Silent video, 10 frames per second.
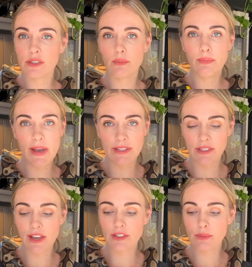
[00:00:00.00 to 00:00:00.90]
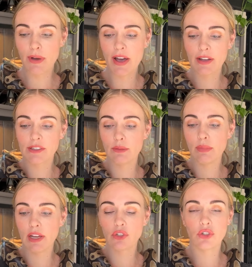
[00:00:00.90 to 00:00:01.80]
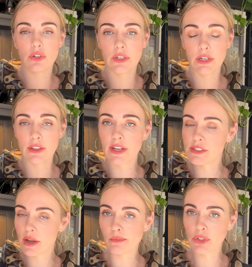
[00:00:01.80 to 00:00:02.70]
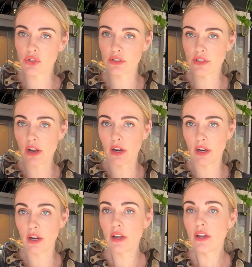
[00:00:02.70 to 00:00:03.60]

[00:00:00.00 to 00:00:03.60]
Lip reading: the basking spot, to make sure that temperatures are